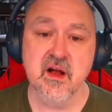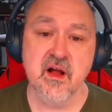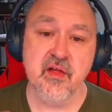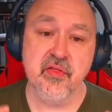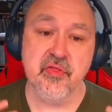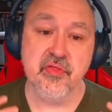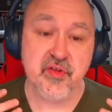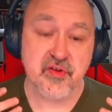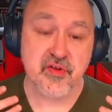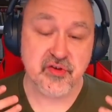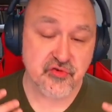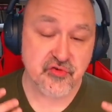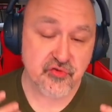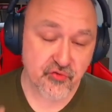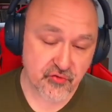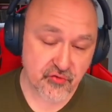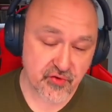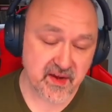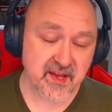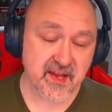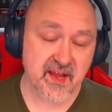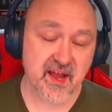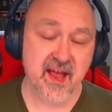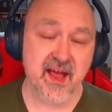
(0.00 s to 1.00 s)
The
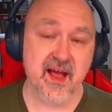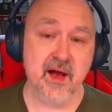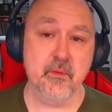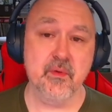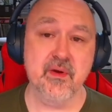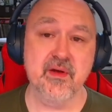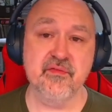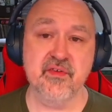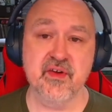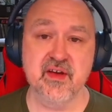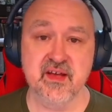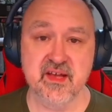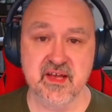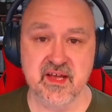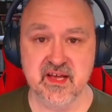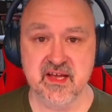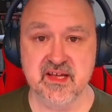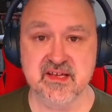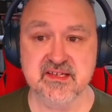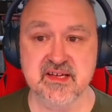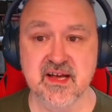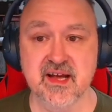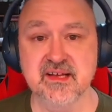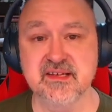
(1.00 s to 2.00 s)
trick, however,
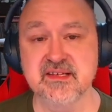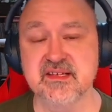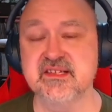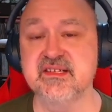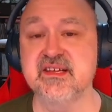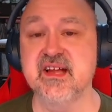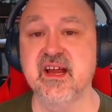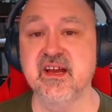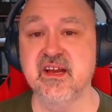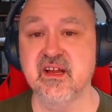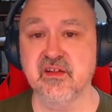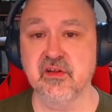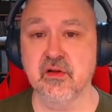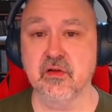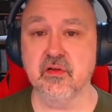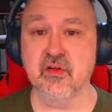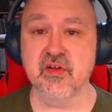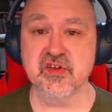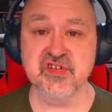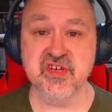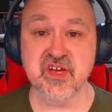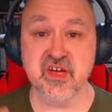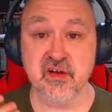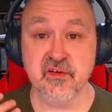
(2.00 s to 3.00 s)
is understanding the
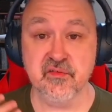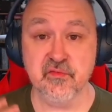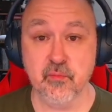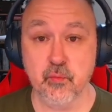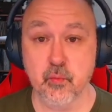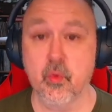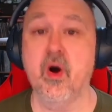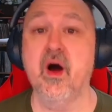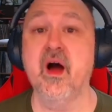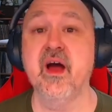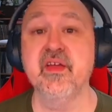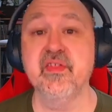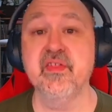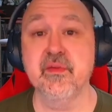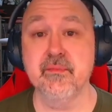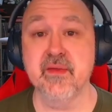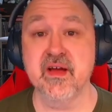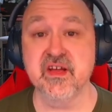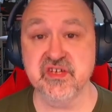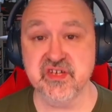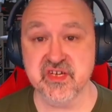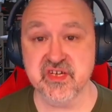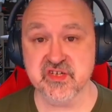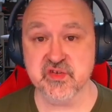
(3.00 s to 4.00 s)
logic of why the
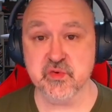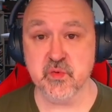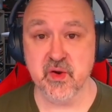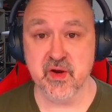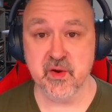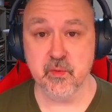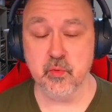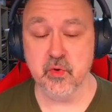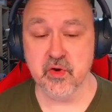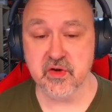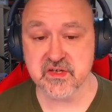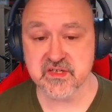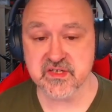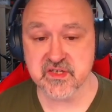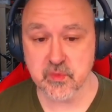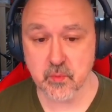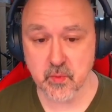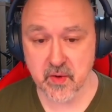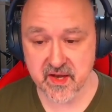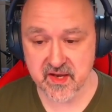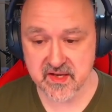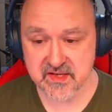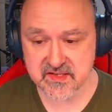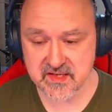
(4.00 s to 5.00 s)
magic square works the
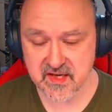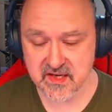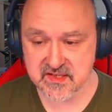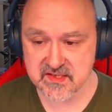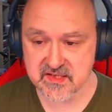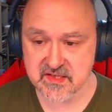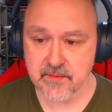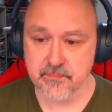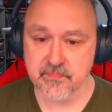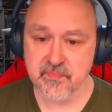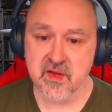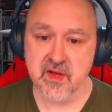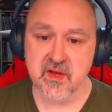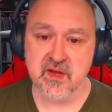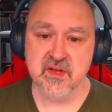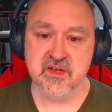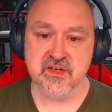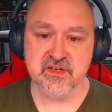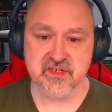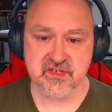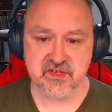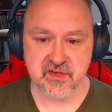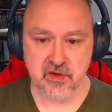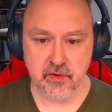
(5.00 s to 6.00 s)
way it does.
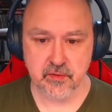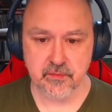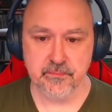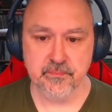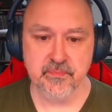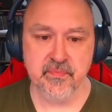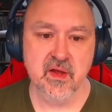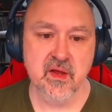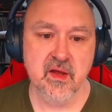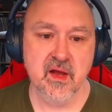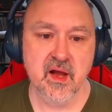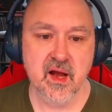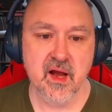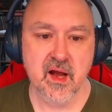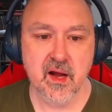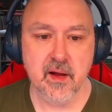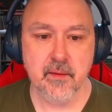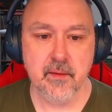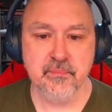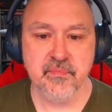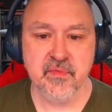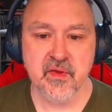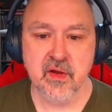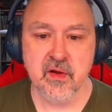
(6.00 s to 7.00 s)
So
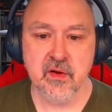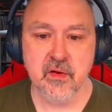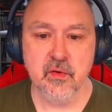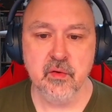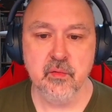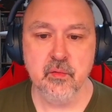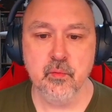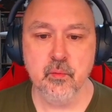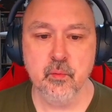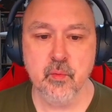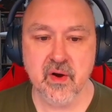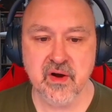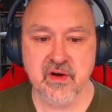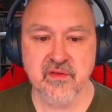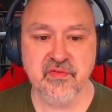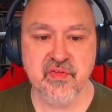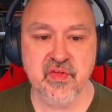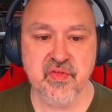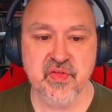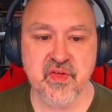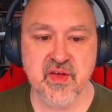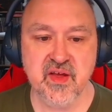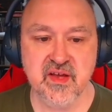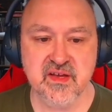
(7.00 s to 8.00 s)
one of
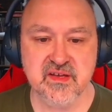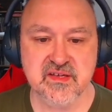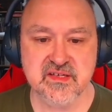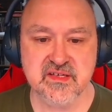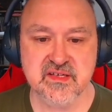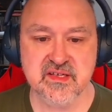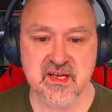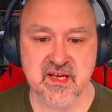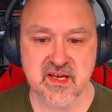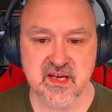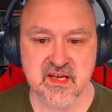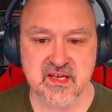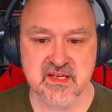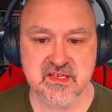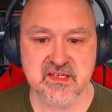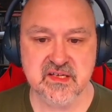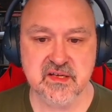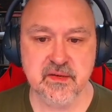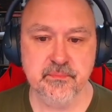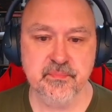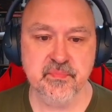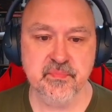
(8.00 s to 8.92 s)
the things is,